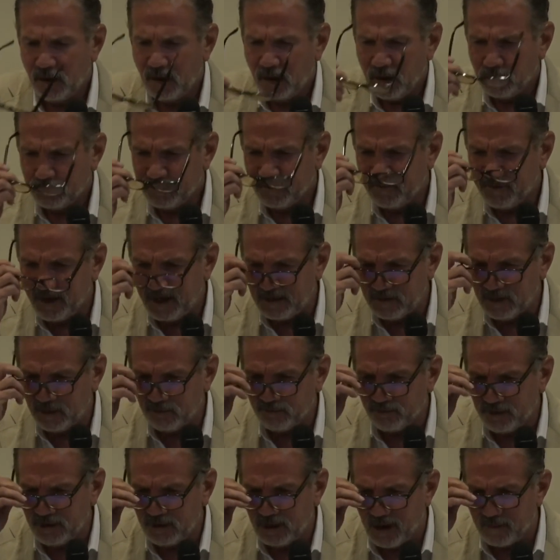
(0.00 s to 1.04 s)
Preventing
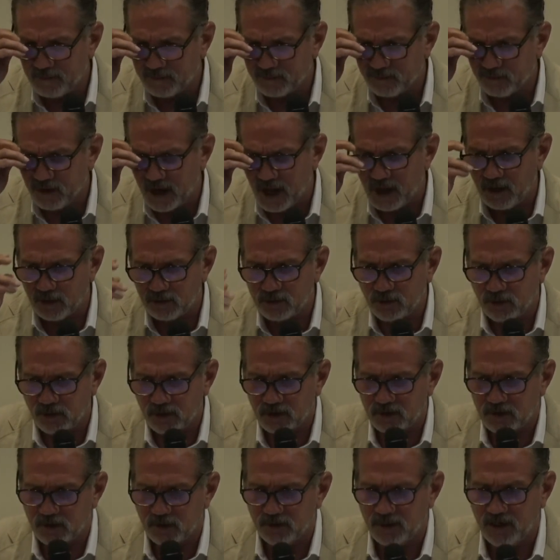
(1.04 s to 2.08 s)
relapse for alcohol
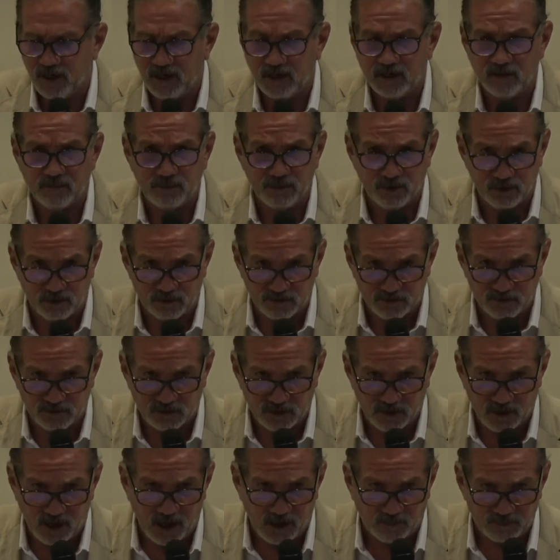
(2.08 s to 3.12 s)
and cocaine
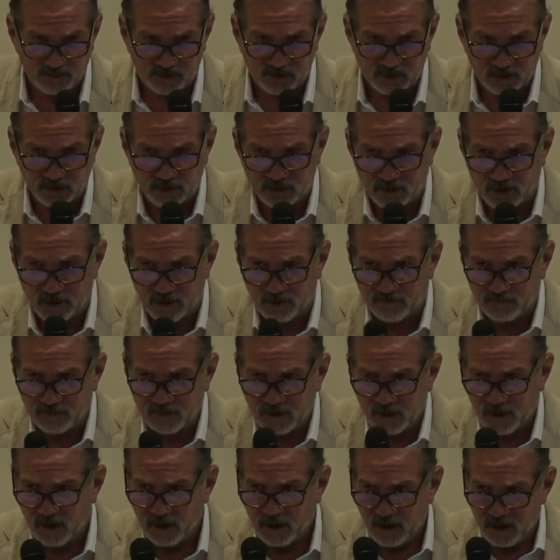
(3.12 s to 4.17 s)
abuse, absolutely.
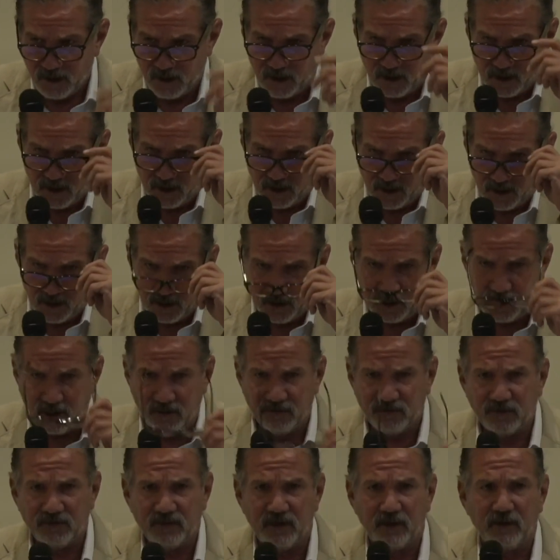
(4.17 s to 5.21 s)

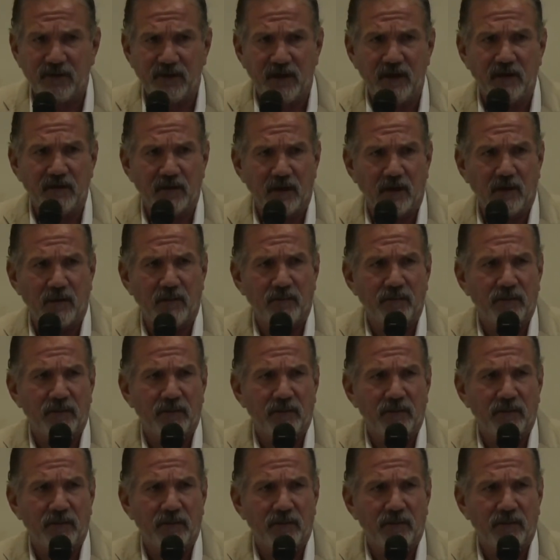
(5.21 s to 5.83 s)
Interesting thing, though.